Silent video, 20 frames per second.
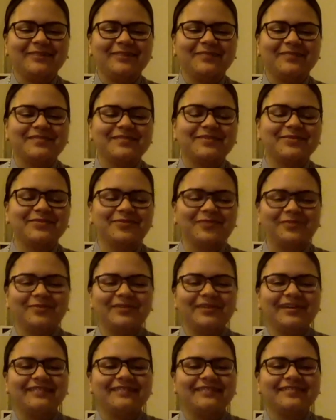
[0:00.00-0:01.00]
So for
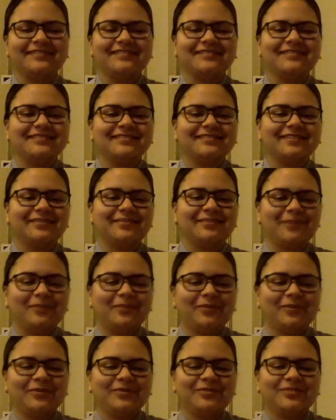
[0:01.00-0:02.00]
me, I like to look at my
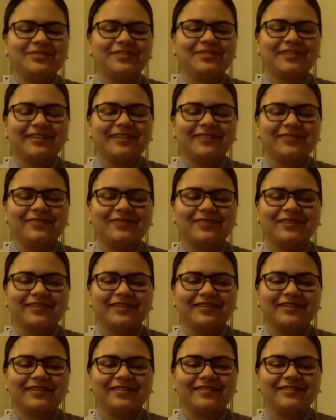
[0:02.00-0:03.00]
poetry kind of like
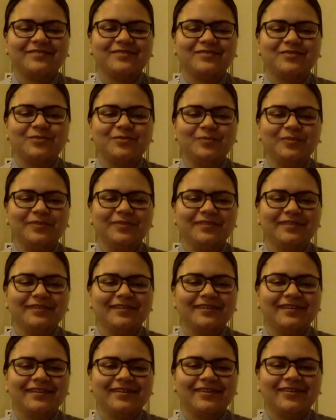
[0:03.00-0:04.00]
a soup
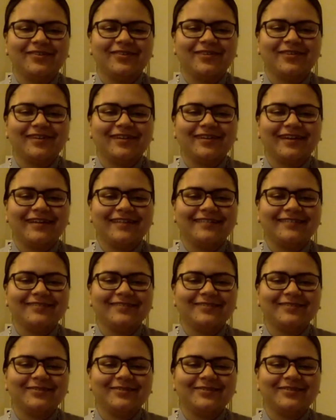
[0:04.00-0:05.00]
or a
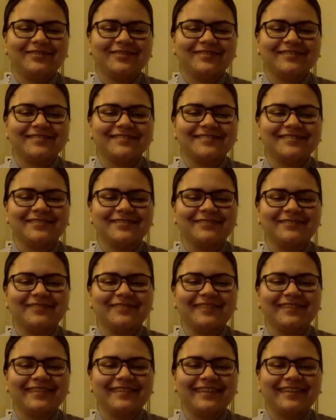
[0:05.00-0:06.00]
caldo or
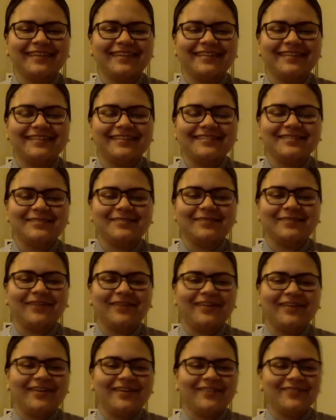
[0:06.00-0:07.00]
something that needs to
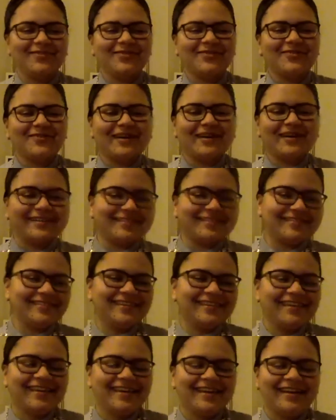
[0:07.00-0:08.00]
marinate for a while.
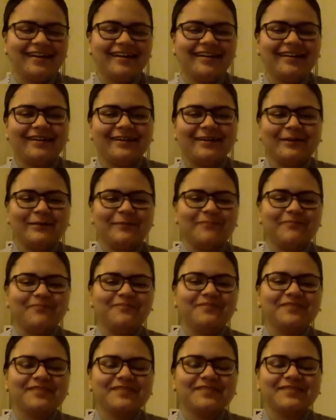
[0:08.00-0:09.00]

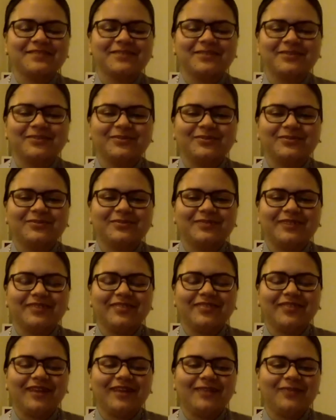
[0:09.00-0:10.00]
So a
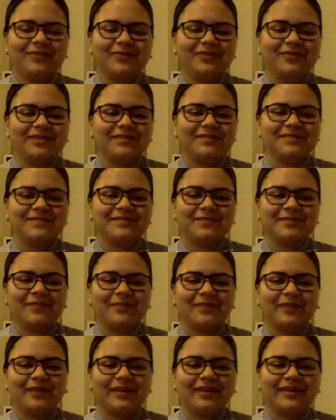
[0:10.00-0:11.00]
thought will come to my
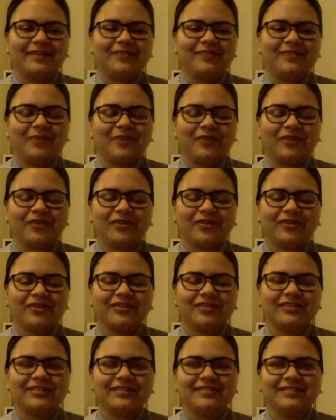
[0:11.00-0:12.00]
mind, whether
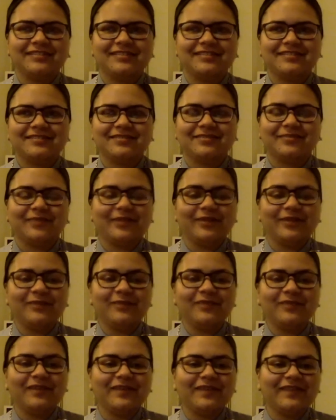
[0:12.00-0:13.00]
it's just a random
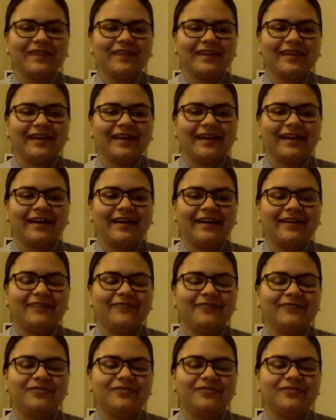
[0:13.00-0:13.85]
thought that I have, a